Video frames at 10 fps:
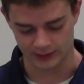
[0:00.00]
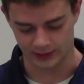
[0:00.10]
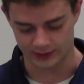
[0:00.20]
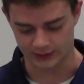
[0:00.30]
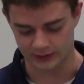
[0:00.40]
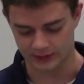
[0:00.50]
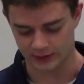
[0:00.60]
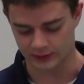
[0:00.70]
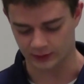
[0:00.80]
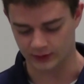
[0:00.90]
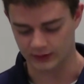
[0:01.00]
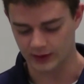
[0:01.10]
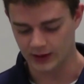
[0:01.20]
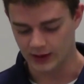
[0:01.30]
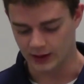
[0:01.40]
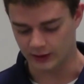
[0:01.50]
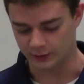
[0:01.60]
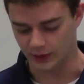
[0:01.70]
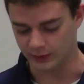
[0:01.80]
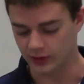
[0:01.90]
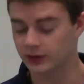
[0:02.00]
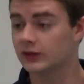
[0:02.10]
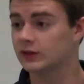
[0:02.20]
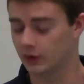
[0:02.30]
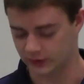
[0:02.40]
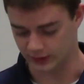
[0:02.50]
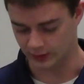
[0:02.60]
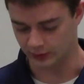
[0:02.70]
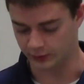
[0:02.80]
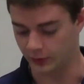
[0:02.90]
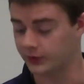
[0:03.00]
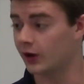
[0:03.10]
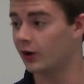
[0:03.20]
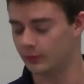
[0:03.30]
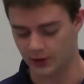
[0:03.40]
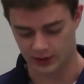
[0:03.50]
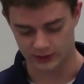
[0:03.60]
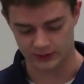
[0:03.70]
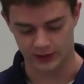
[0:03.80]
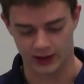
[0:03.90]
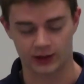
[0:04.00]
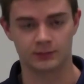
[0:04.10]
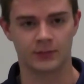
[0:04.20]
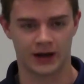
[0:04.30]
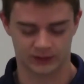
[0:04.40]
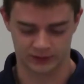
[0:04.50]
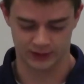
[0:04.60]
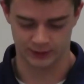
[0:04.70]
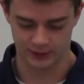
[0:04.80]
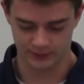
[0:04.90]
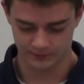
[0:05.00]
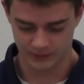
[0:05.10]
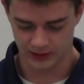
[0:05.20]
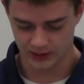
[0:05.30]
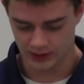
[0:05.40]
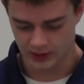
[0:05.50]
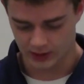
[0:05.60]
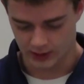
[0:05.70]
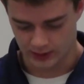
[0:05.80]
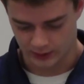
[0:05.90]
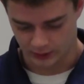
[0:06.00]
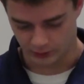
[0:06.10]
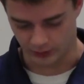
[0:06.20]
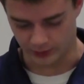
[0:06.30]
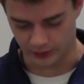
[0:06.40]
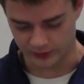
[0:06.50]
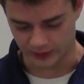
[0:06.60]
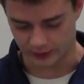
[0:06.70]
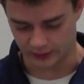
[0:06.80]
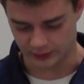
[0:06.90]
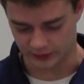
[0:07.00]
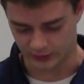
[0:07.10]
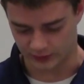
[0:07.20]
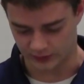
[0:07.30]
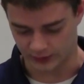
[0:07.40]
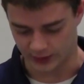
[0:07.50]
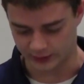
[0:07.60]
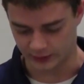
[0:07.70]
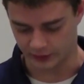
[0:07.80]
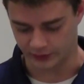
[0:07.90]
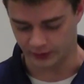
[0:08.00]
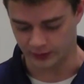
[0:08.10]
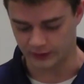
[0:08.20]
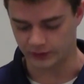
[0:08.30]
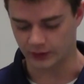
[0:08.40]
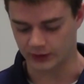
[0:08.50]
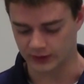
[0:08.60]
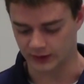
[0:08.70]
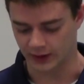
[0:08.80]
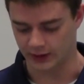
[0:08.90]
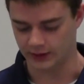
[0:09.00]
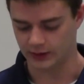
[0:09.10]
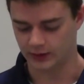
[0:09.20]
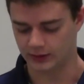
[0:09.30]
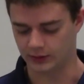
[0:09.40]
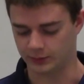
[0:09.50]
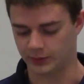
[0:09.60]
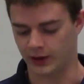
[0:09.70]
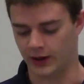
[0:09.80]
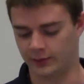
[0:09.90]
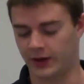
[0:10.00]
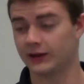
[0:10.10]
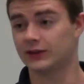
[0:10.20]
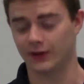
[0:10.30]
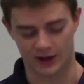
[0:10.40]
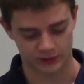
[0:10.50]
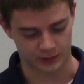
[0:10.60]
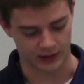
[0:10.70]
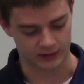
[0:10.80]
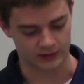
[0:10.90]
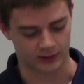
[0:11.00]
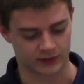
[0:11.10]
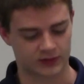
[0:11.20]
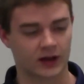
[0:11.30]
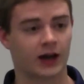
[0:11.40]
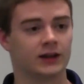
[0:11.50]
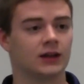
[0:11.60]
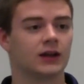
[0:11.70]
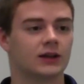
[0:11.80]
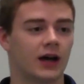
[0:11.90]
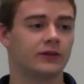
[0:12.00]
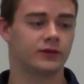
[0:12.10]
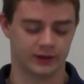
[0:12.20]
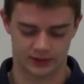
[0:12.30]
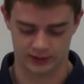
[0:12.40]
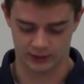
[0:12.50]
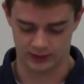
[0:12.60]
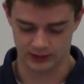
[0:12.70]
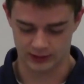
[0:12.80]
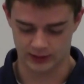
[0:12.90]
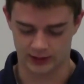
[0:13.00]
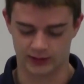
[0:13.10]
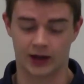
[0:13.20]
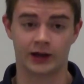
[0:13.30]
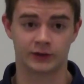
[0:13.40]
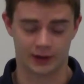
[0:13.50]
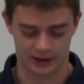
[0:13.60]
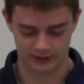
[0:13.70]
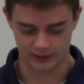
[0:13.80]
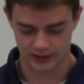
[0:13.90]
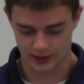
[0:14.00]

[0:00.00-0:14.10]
and 19th centuries and is primarily associated with both Karl Marx and Max Weber. Where most other sociological theories focus on the positive aspects of society, conflict theory, in contrast,